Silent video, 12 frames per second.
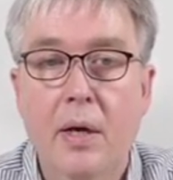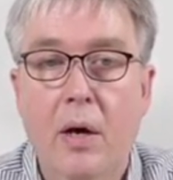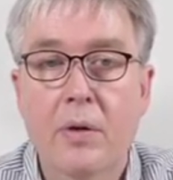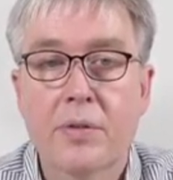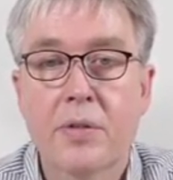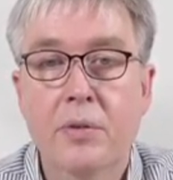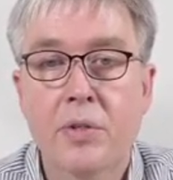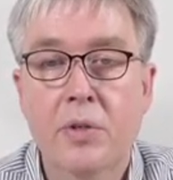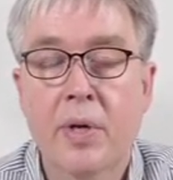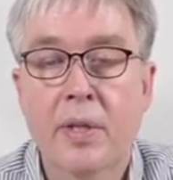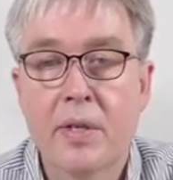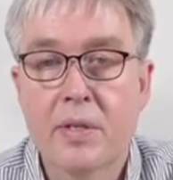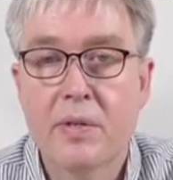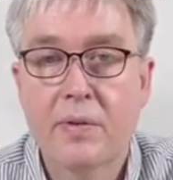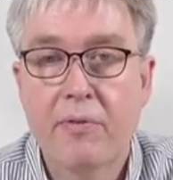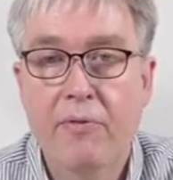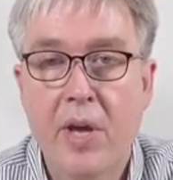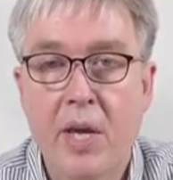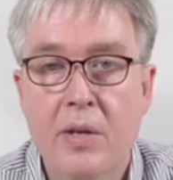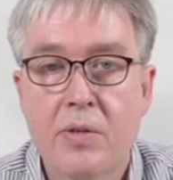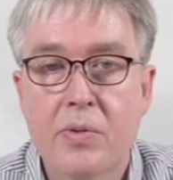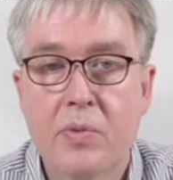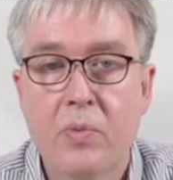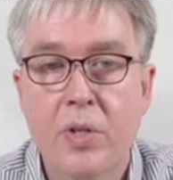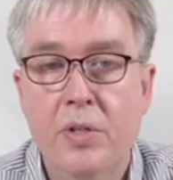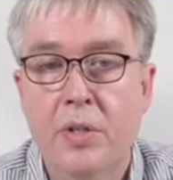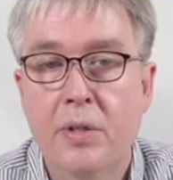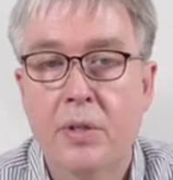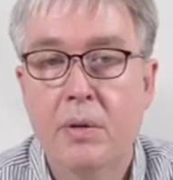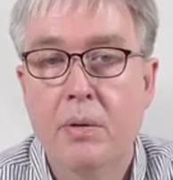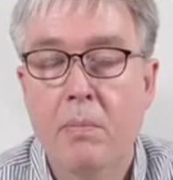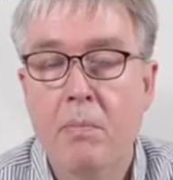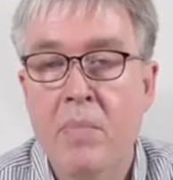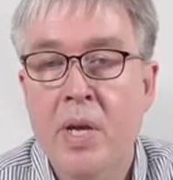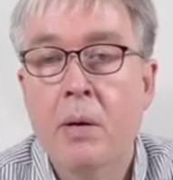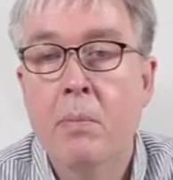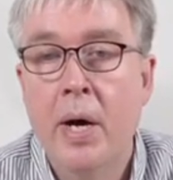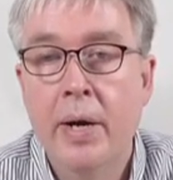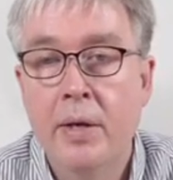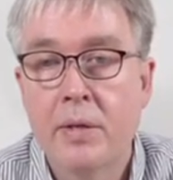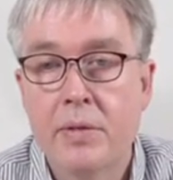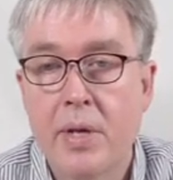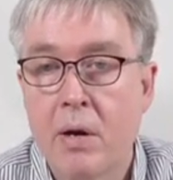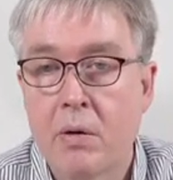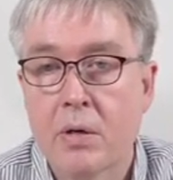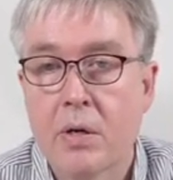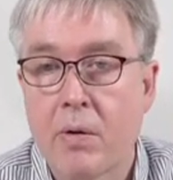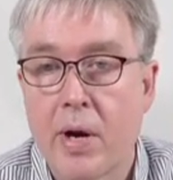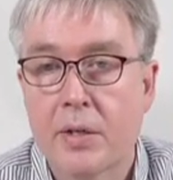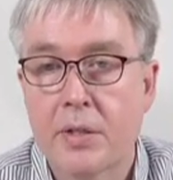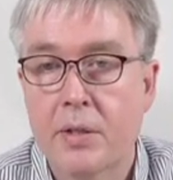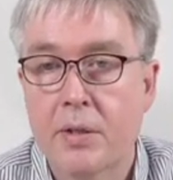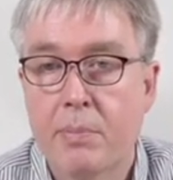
Also, during this phase, we should minimize error correction.